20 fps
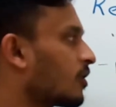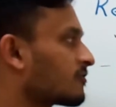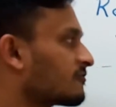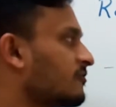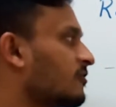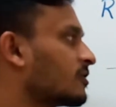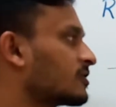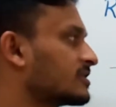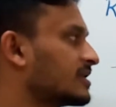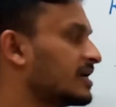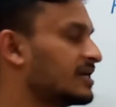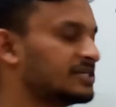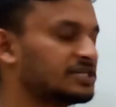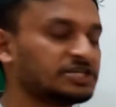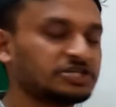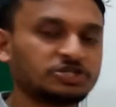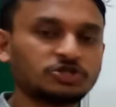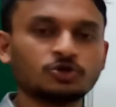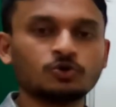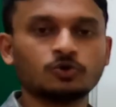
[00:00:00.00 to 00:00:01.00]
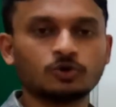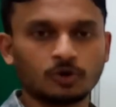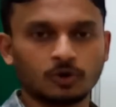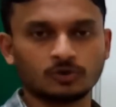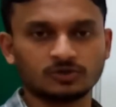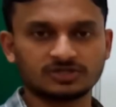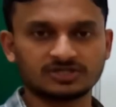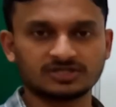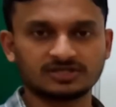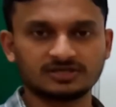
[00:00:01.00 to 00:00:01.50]
or for the tissue
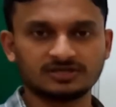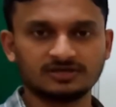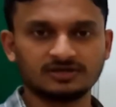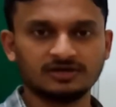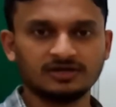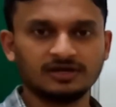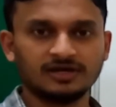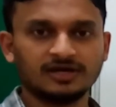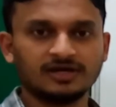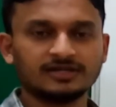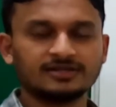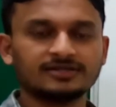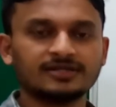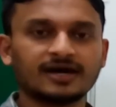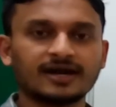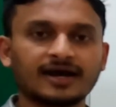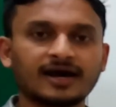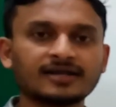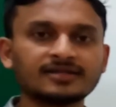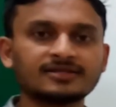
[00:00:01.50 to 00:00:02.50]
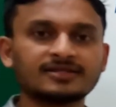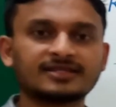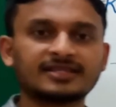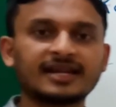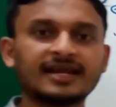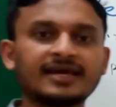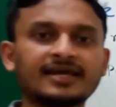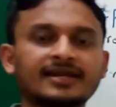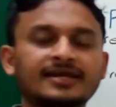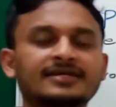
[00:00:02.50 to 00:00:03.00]
growth. There are
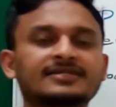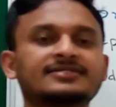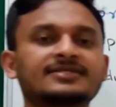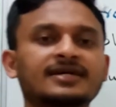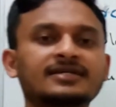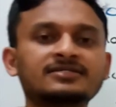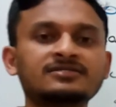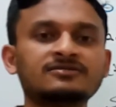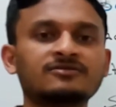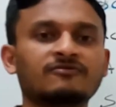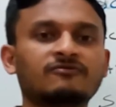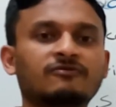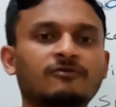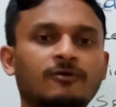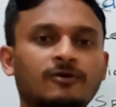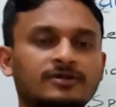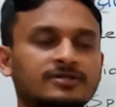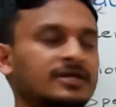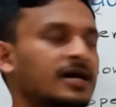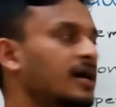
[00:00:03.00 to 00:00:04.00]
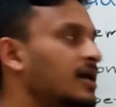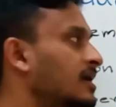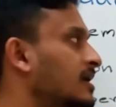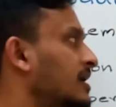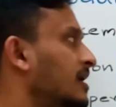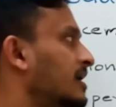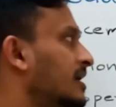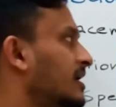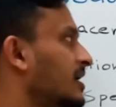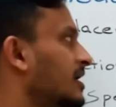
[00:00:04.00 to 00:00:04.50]
three reasons for
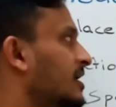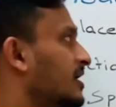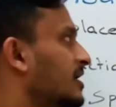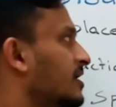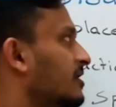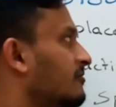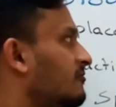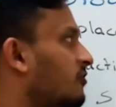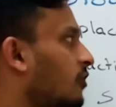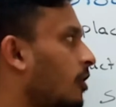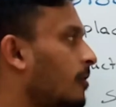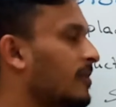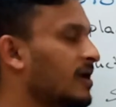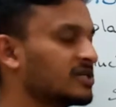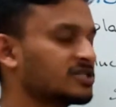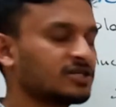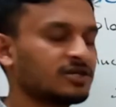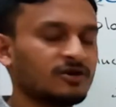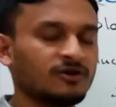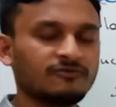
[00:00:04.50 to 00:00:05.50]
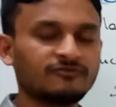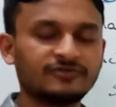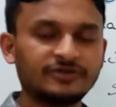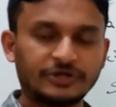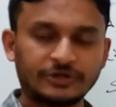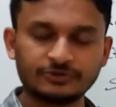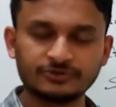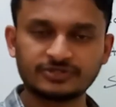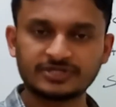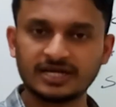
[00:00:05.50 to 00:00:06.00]
the formation of
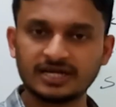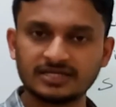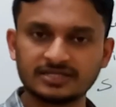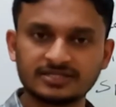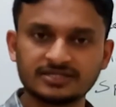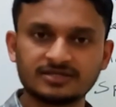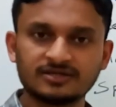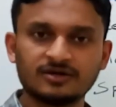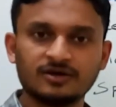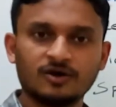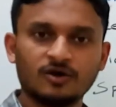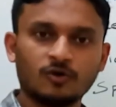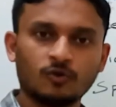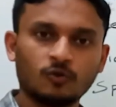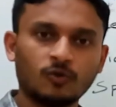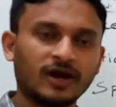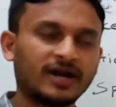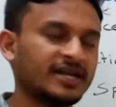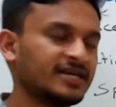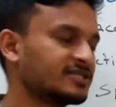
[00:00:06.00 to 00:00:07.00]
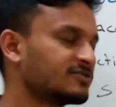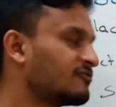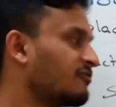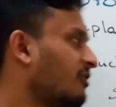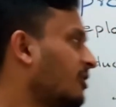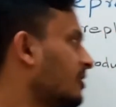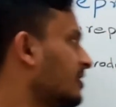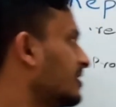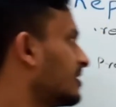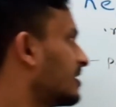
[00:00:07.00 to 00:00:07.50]
new cells. One is
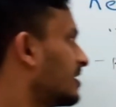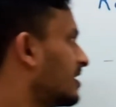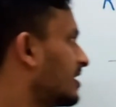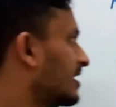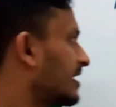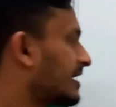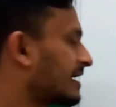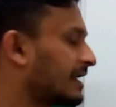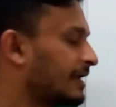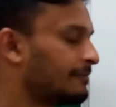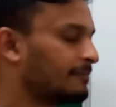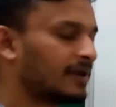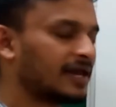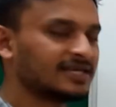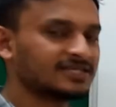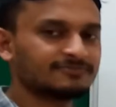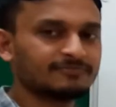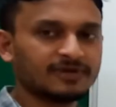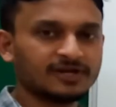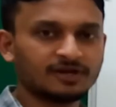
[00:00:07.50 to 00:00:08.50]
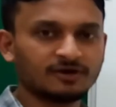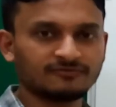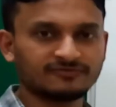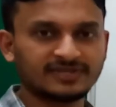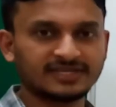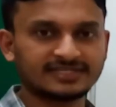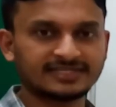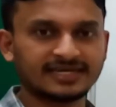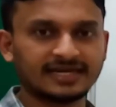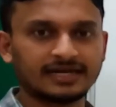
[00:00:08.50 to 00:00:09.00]
for replacement of
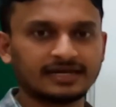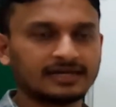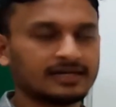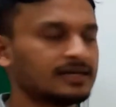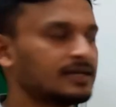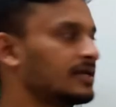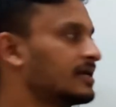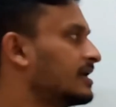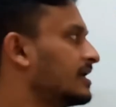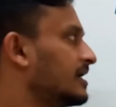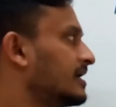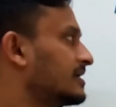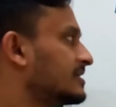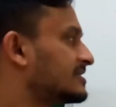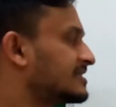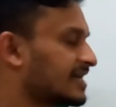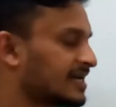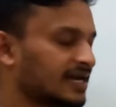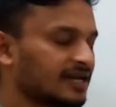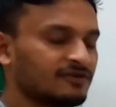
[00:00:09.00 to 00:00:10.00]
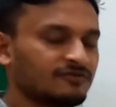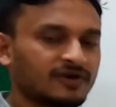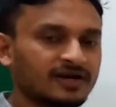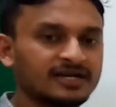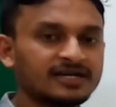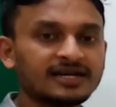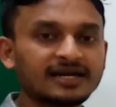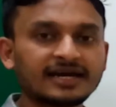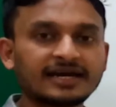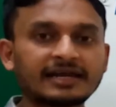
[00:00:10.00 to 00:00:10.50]
the cell. Second
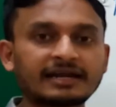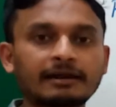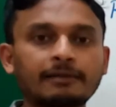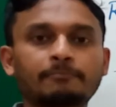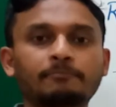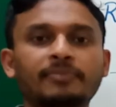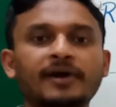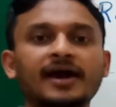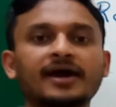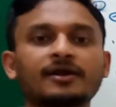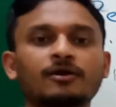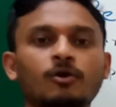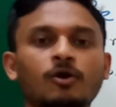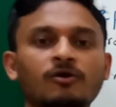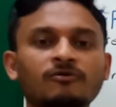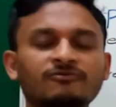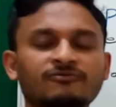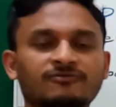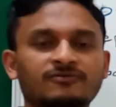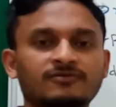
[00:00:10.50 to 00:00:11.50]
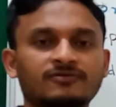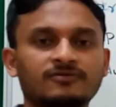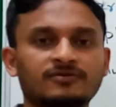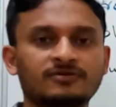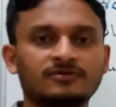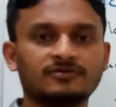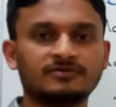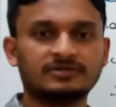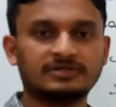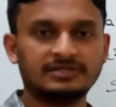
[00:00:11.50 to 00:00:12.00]
one, repair of
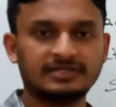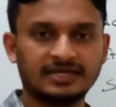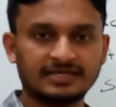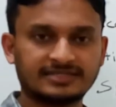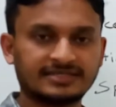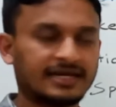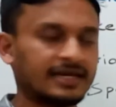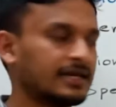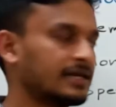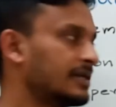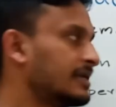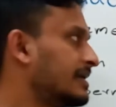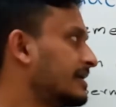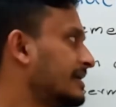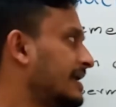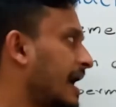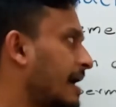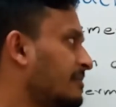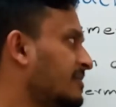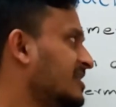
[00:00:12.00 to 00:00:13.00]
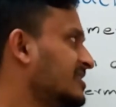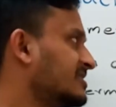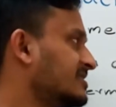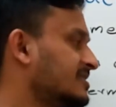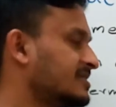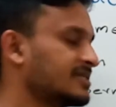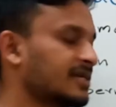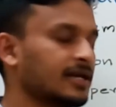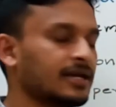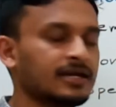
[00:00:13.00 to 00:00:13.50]
the cell,
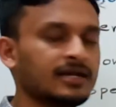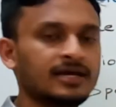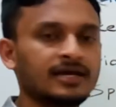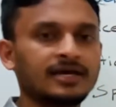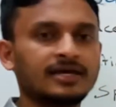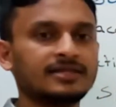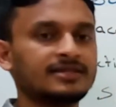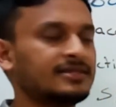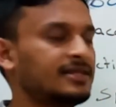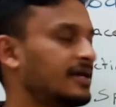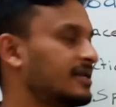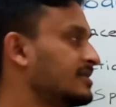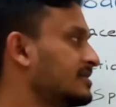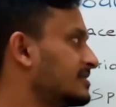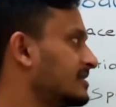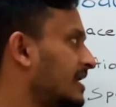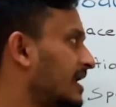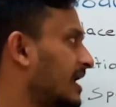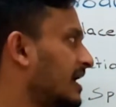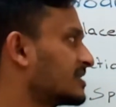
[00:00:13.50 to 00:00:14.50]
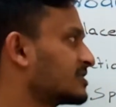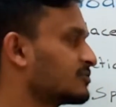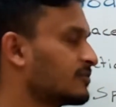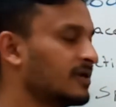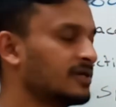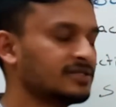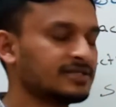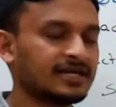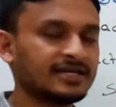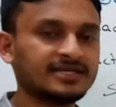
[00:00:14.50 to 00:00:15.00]
damaged cell. Then the last
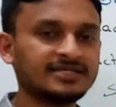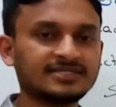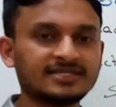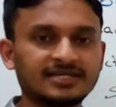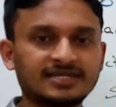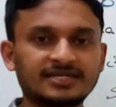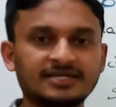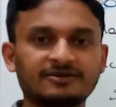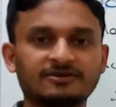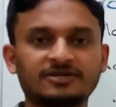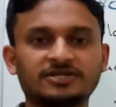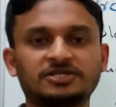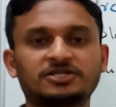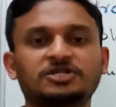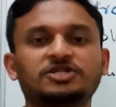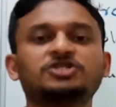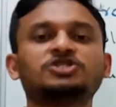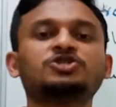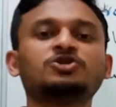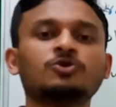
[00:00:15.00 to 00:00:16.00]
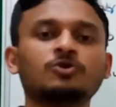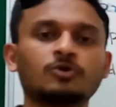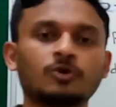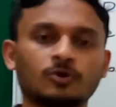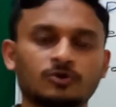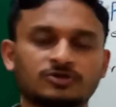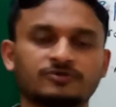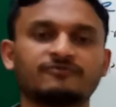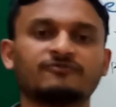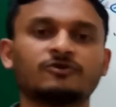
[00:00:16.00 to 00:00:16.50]
one, that is tissue
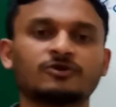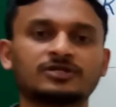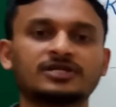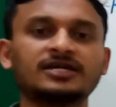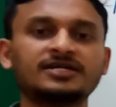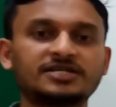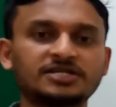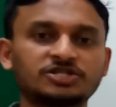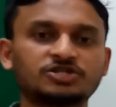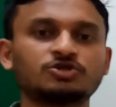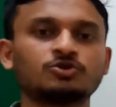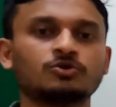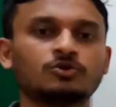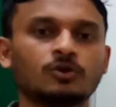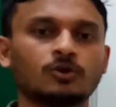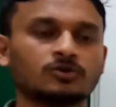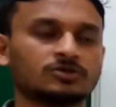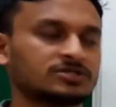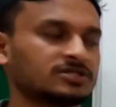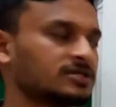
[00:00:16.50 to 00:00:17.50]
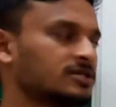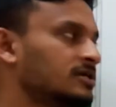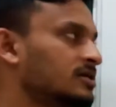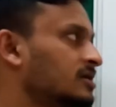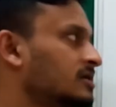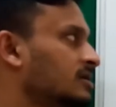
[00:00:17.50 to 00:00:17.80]
growth, for the tissue growth.